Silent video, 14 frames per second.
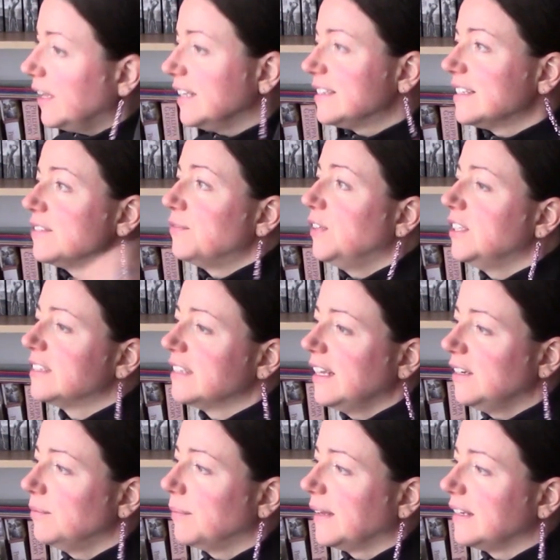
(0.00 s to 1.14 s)
it says full
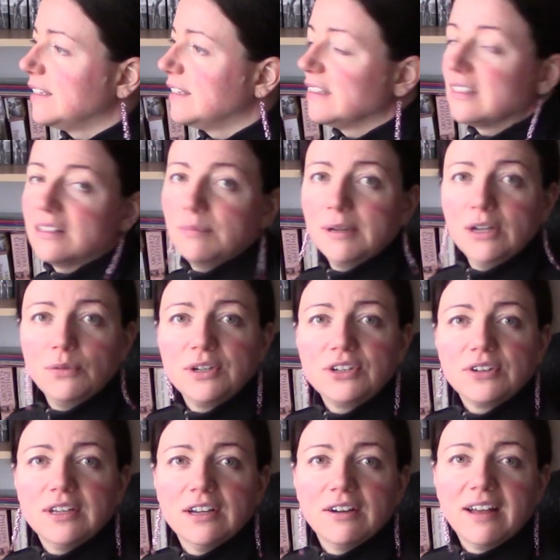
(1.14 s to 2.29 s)
sun, but it's the middle of winter
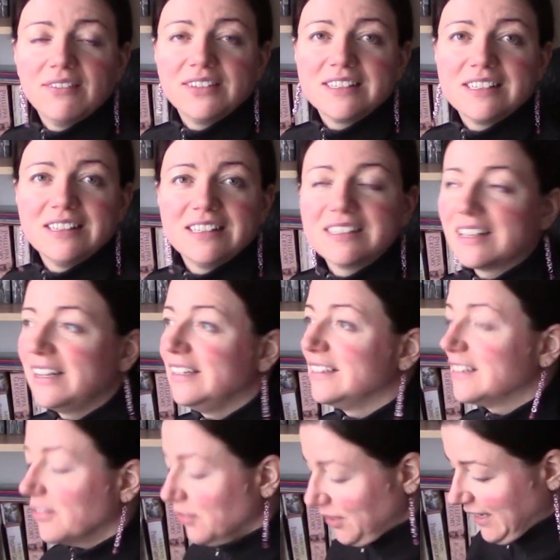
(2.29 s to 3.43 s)
here. I haven't seen the sun in
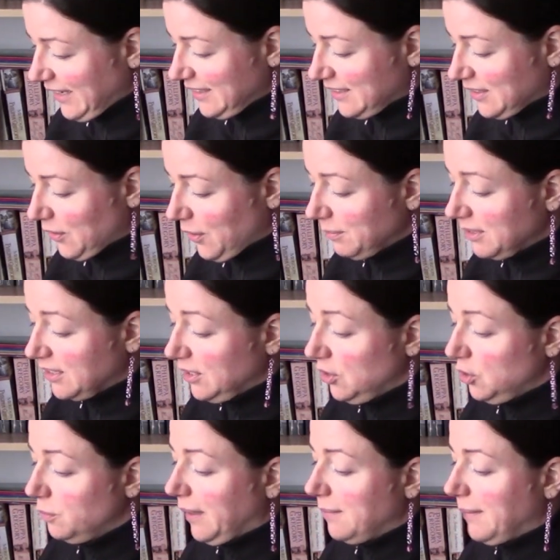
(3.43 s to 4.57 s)
several days, so I'm just going to
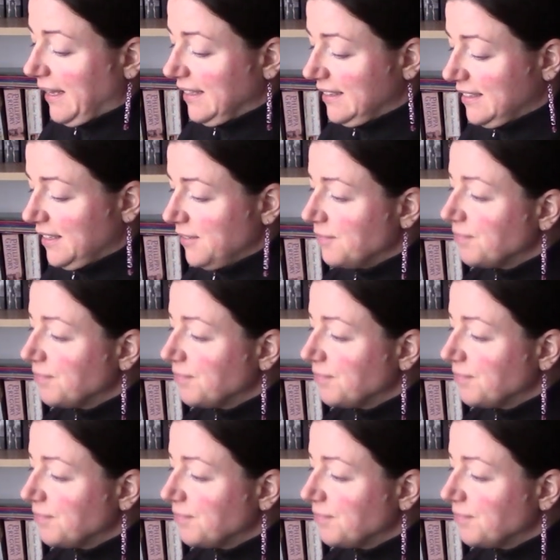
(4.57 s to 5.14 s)
do my best.